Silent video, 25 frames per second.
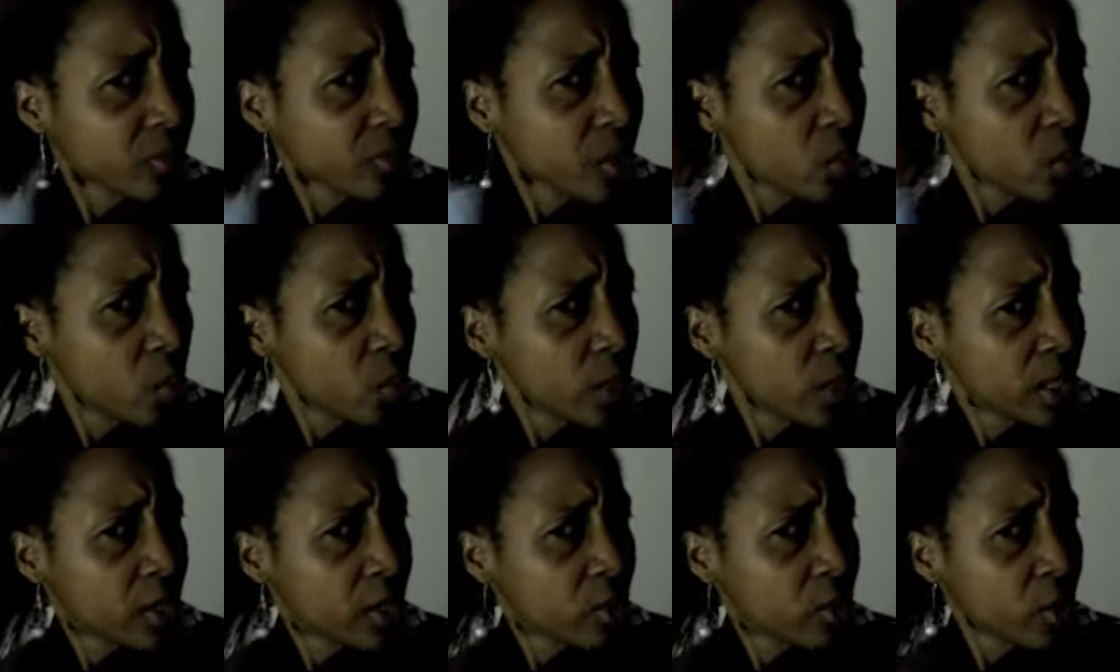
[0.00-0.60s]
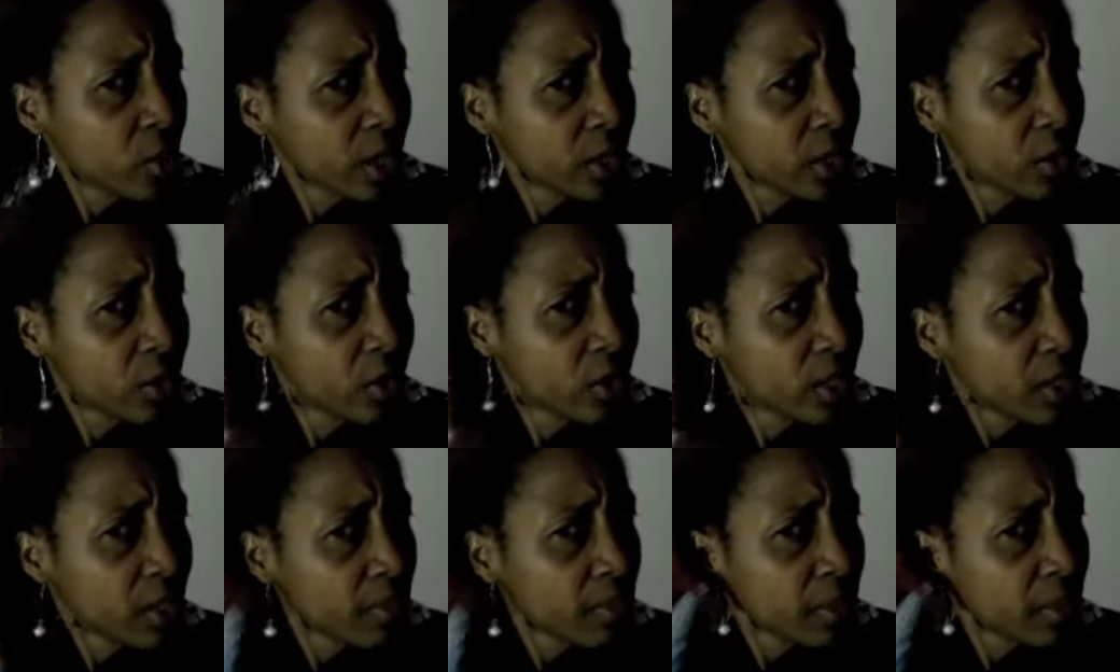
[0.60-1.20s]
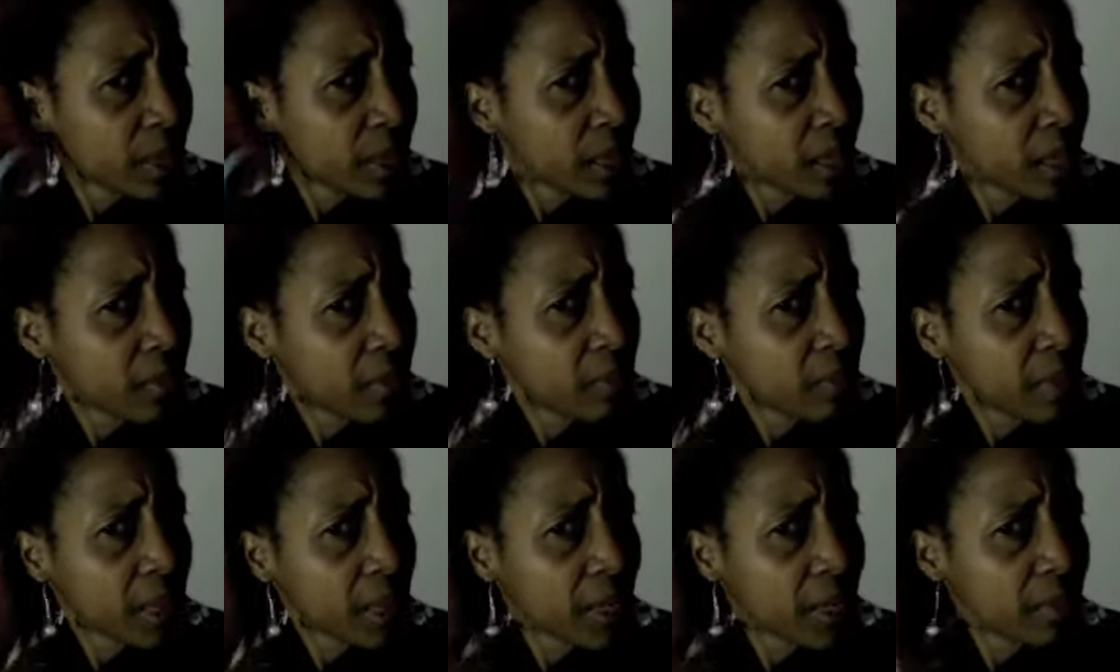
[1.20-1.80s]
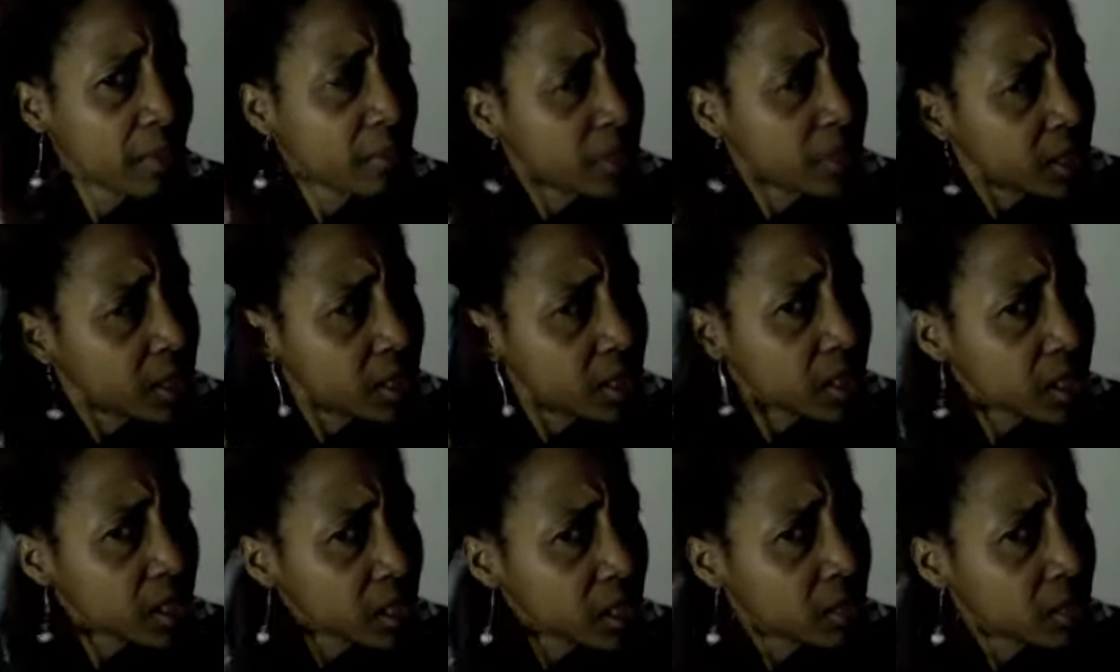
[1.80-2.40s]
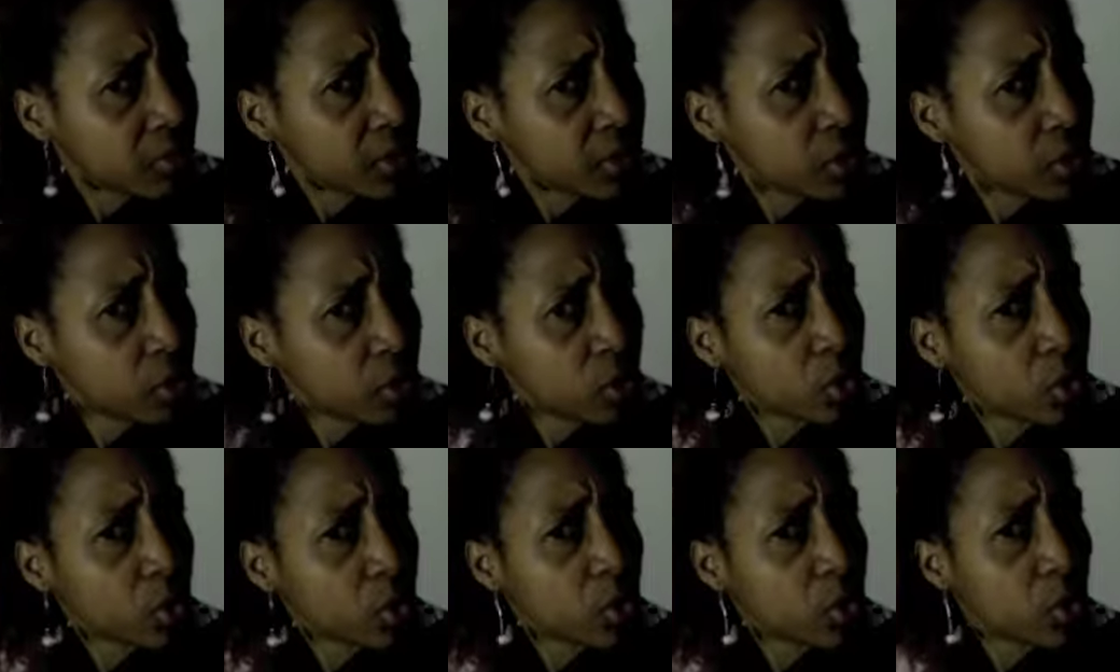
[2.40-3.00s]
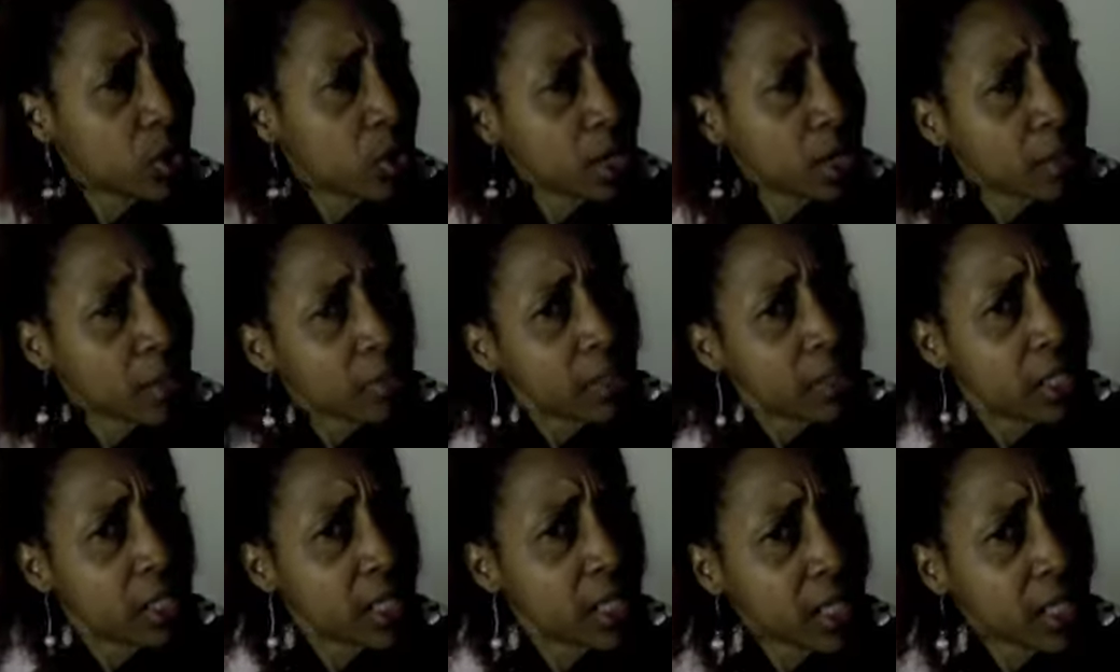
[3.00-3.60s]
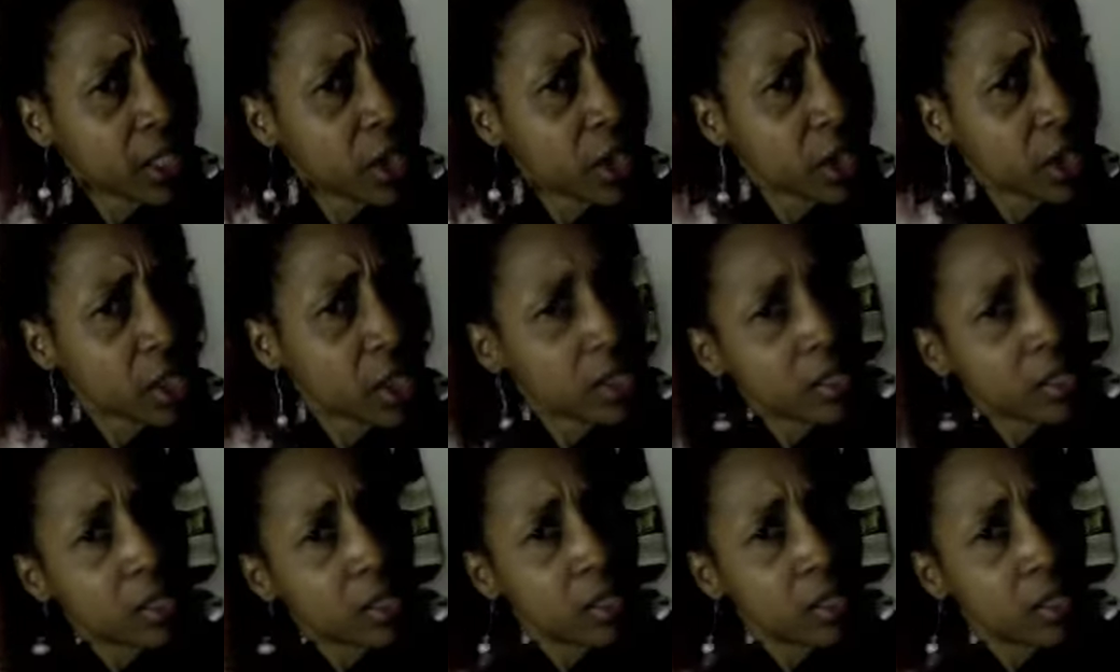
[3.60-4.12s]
week trying to get my hair back. But this feels good on application.